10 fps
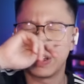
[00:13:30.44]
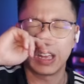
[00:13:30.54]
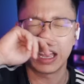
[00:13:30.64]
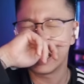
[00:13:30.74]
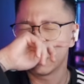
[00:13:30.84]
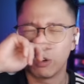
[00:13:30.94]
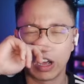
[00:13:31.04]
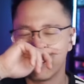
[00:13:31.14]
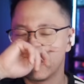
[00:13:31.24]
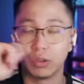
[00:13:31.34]
hero
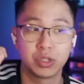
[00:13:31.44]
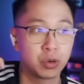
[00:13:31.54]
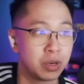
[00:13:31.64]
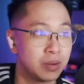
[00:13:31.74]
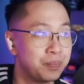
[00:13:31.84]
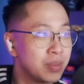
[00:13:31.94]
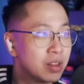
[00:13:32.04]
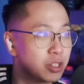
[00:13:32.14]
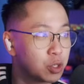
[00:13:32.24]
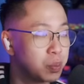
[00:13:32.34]
info screen.
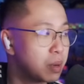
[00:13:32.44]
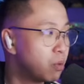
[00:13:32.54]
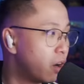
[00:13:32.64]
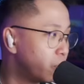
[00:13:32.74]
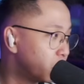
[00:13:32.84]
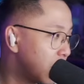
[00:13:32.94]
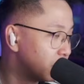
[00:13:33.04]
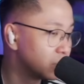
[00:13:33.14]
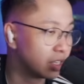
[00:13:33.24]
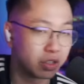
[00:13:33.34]
Just played Marvel
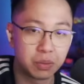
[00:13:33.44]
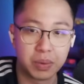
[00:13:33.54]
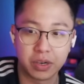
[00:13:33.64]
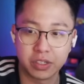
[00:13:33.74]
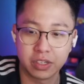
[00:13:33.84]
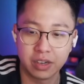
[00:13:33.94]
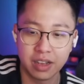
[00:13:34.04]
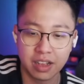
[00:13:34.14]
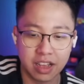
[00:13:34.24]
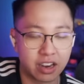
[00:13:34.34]
Rivals, another comparison.
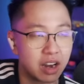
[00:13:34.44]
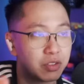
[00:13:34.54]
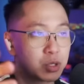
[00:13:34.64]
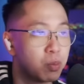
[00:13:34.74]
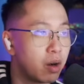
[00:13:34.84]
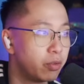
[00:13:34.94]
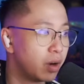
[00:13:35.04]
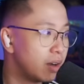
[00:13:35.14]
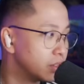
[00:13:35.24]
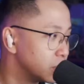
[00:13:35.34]
Not even just Marvel
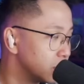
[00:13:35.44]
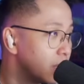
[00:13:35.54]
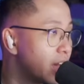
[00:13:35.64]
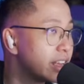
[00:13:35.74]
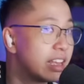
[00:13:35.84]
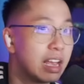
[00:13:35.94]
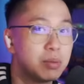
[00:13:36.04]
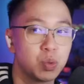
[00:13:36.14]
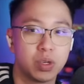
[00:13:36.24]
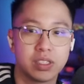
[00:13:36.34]
Rivals. There's a lot of
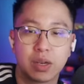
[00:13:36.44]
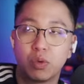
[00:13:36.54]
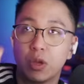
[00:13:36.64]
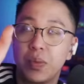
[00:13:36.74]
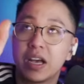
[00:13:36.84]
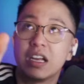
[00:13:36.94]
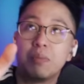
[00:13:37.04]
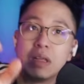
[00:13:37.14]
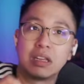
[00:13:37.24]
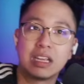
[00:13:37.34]
games where it's like when you pick an
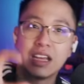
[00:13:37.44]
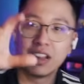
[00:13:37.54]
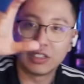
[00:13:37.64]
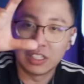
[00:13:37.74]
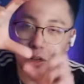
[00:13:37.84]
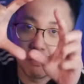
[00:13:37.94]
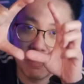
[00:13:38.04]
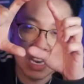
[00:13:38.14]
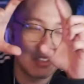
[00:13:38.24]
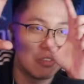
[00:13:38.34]
ability, there's a little
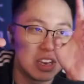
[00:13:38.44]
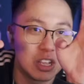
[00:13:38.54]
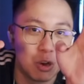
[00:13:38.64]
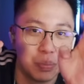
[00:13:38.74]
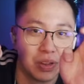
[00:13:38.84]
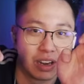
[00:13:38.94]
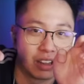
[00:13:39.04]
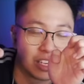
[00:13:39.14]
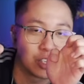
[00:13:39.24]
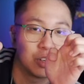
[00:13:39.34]
mini video
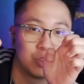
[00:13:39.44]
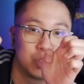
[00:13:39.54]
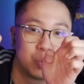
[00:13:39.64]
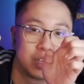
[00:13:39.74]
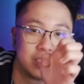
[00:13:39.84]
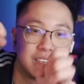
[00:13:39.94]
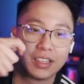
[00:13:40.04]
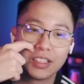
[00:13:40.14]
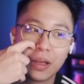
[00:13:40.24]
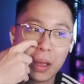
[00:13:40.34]
player that shows you what it
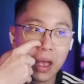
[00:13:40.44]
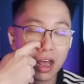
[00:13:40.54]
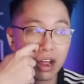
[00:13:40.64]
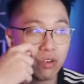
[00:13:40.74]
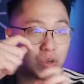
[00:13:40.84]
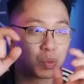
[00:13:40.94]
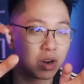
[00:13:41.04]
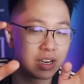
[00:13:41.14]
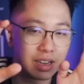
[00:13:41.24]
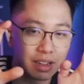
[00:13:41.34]
does. And I've always
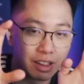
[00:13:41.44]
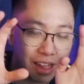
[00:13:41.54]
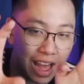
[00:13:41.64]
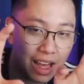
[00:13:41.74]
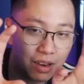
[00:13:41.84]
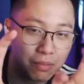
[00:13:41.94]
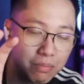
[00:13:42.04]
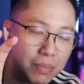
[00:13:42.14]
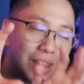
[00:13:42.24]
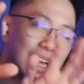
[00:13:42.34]
wanted that.
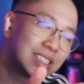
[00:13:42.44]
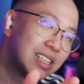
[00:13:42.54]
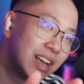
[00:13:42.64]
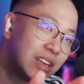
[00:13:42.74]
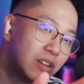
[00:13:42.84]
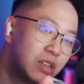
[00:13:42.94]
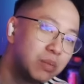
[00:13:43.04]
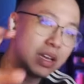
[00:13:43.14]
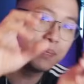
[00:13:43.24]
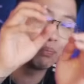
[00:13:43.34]
I mean, that's secondary to
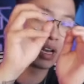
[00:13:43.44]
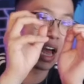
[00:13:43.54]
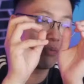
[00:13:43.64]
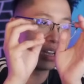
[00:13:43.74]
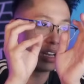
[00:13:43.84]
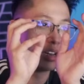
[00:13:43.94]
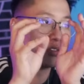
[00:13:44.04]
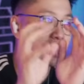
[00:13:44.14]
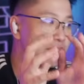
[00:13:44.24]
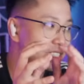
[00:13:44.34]
me, but having an
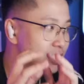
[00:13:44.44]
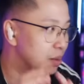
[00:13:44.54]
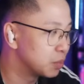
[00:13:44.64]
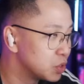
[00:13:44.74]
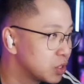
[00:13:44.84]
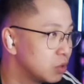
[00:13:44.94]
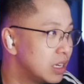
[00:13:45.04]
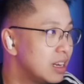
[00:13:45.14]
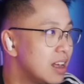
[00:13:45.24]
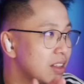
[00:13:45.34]
advanced number
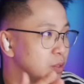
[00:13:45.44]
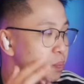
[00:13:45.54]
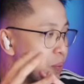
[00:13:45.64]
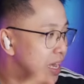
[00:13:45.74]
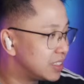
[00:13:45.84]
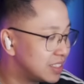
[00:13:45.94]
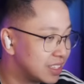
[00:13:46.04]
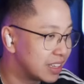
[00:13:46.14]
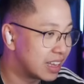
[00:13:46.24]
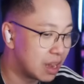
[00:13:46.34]
screen that's baked
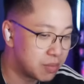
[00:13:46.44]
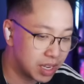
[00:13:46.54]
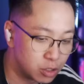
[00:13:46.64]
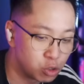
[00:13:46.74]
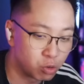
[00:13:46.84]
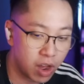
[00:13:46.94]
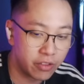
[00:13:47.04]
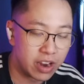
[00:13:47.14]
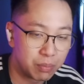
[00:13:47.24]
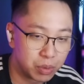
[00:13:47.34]
into the game that can draw
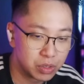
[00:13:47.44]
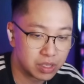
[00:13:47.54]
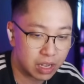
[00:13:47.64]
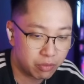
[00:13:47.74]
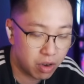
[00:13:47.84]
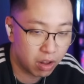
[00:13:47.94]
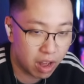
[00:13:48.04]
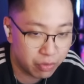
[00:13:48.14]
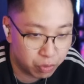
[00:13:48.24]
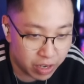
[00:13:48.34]
numbers like fall
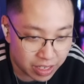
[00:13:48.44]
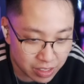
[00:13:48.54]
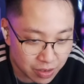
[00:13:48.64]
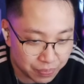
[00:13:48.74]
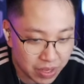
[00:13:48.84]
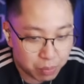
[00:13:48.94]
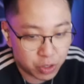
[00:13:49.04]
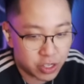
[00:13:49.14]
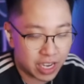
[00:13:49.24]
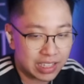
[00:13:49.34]
off range,
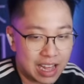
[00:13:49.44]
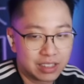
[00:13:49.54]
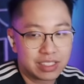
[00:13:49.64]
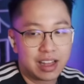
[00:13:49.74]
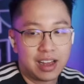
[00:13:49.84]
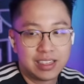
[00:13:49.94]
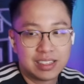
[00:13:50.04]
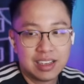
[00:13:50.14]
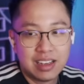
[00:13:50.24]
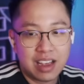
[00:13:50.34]
projectile
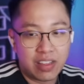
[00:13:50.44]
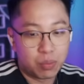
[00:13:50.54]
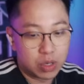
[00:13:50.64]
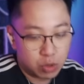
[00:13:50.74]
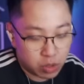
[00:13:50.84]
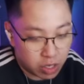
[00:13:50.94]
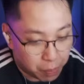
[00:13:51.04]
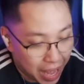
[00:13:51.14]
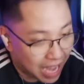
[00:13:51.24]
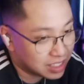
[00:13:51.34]
size, and then when you
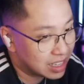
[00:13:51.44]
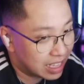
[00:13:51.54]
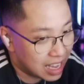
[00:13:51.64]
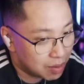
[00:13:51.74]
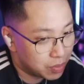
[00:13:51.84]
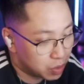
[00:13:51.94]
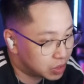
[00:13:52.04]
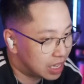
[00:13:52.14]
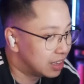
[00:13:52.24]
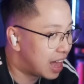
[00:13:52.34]
patch the game,
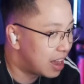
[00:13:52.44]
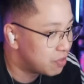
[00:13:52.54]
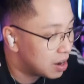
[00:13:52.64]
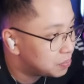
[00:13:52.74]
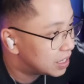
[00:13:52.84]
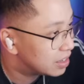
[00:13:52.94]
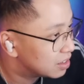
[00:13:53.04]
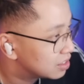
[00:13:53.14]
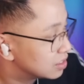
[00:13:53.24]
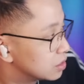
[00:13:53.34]
those get live
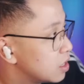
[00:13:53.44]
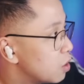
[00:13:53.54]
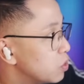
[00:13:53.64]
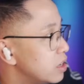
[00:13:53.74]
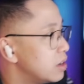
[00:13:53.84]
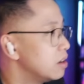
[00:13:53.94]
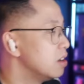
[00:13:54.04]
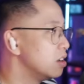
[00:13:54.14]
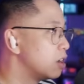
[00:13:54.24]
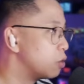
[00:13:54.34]
updated because it's
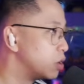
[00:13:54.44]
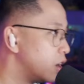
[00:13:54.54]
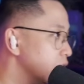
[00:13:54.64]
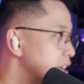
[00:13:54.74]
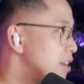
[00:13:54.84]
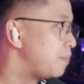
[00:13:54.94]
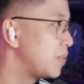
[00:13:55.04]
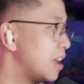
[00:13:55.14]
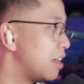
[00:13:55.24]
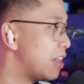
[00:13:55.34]
coded all in.
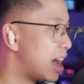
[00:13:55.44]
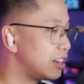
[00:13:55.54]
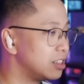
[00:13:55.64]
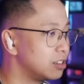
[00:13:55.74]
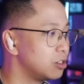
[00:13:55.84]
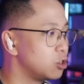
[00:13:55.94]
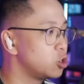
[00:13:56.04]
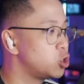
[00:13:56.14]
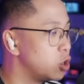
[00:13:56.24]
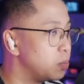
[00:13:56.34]
That
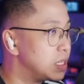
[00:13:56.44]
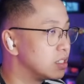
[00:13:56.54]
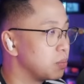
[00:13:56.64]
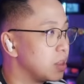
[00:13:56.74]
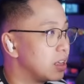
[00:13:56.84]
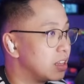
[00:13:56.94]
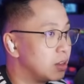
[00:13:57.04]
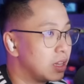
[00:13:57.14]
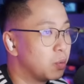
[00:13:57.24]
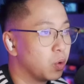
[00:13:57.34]
should be something
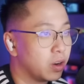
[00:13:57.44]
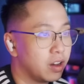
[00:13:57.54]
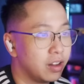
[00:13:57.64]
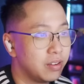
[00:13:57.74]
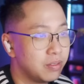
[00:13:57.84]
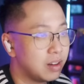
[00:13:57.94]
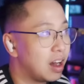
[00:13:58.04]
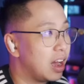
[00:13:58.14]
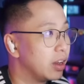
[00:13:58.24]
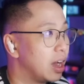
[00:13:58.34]
they work on.
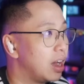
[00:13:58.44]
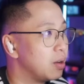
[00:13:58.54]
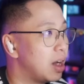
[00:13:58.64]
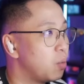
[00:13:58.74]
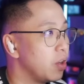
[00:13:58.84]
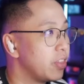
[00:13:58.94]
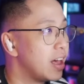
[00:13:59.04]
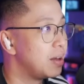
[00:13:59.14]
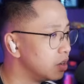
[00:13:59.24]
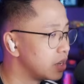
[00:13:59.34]
I want
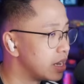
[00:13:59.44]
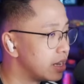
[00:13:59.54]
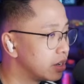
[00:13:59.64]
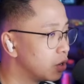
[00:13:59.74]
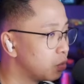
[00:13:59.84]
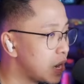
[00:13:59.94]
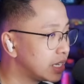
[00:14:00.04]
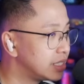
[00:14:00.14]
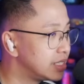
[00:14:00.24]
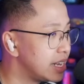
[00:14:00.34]
that. Okay,
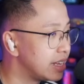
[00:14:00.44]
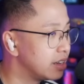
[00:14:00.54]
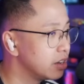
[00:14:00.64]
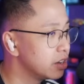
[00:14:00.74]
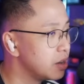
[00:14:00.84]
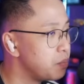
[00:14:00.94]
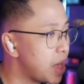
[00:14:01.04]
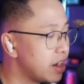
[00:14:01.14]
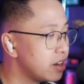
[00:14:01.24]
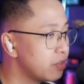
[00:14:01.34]
correct take.
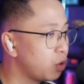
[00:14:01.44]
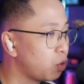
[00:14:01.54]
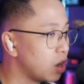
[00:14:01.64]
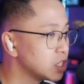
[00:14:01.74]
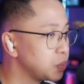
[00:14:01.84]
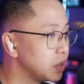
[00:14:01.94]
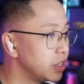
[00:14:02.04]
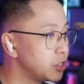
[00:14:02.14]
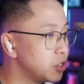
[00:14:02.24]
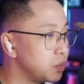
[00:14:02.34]
Competitive
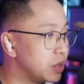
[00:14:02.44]
crossplay should